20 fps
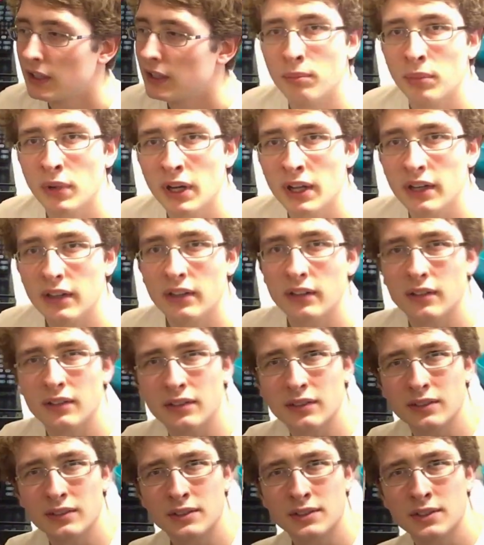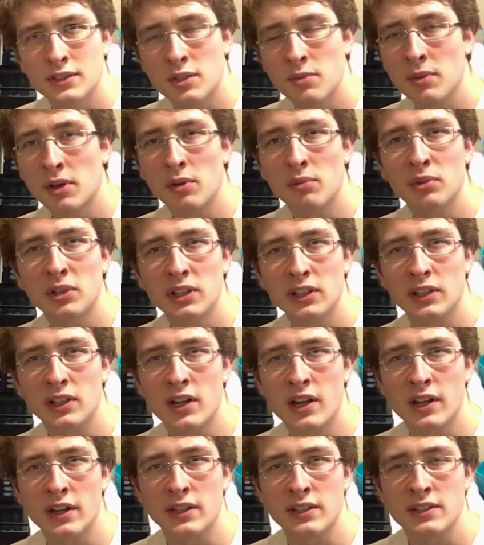But to be completely
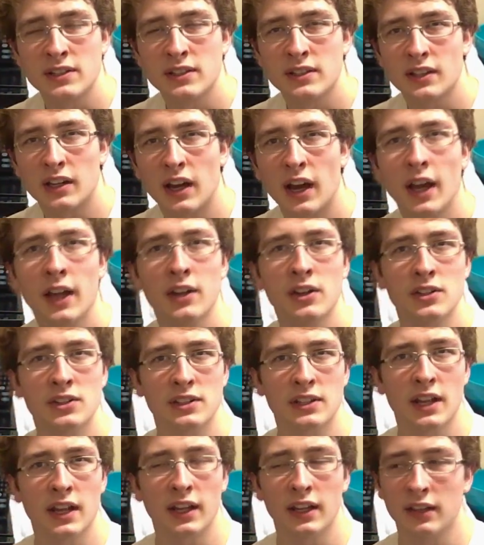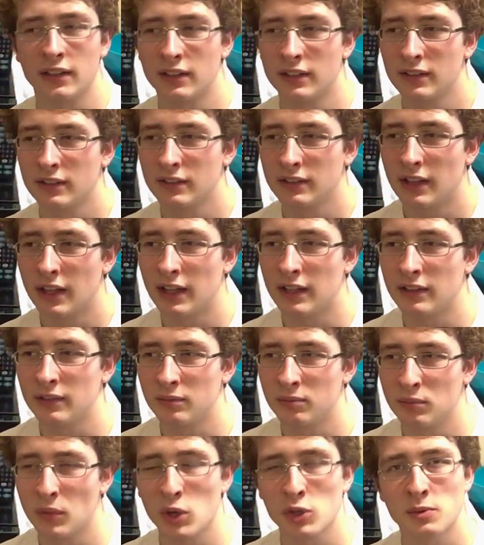honest, I understand
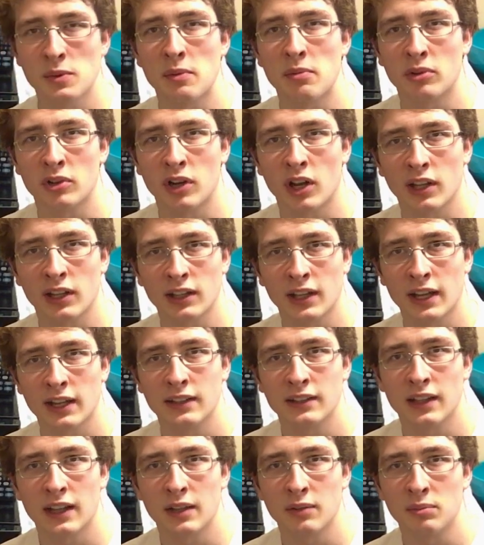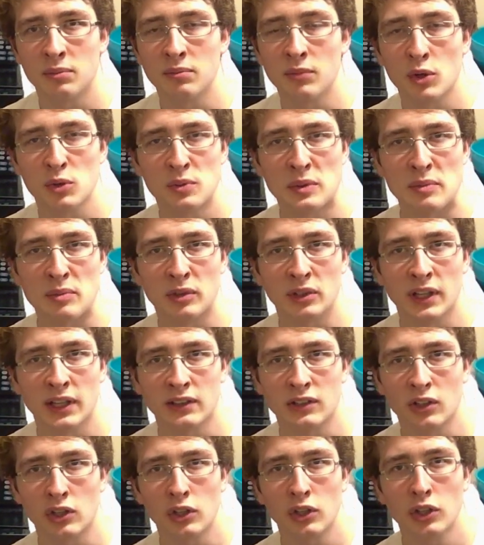that most people are not like that. Most people
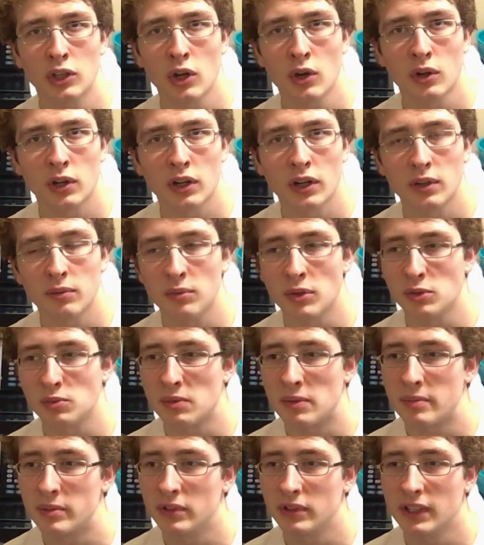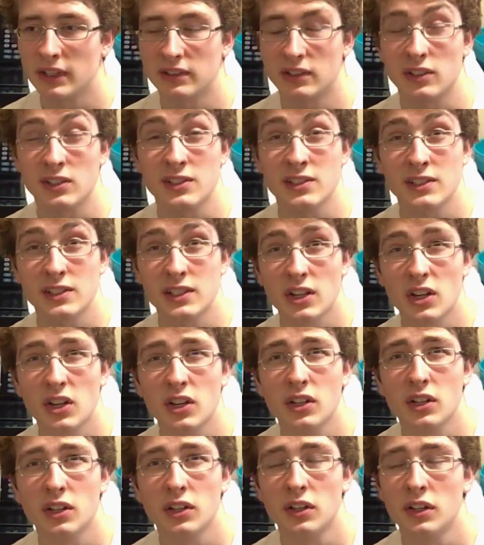like their yogurt, most people like their
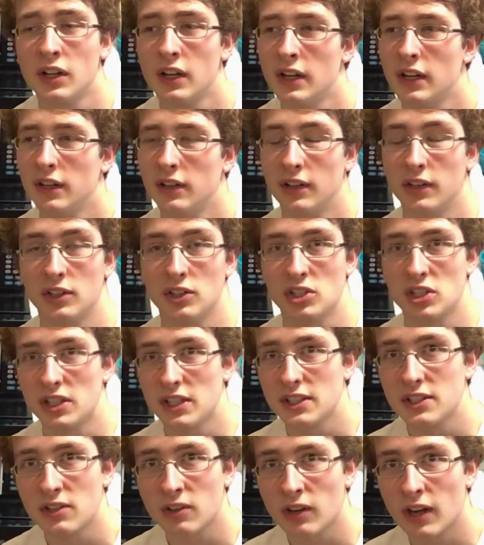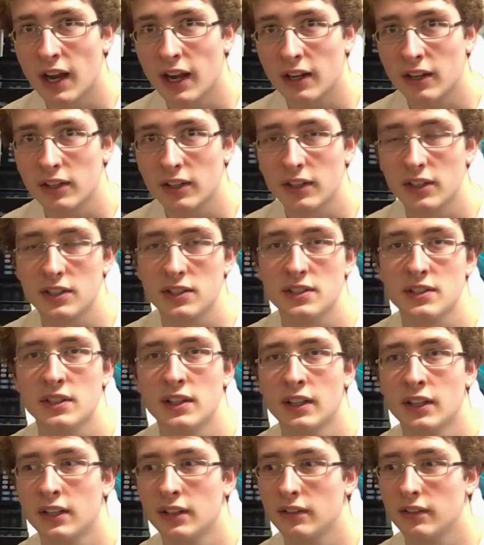cereal, their cheese crackers,
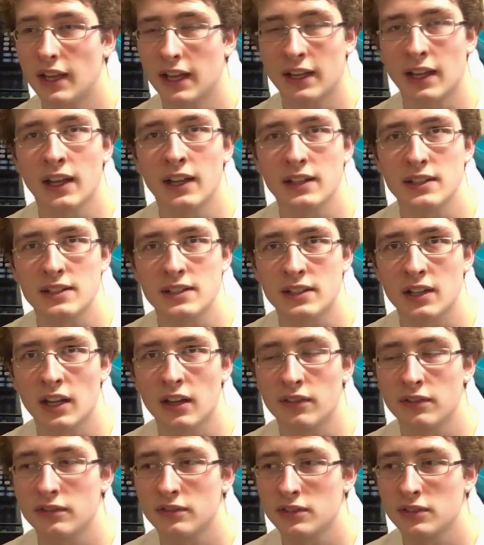that kind of stuff.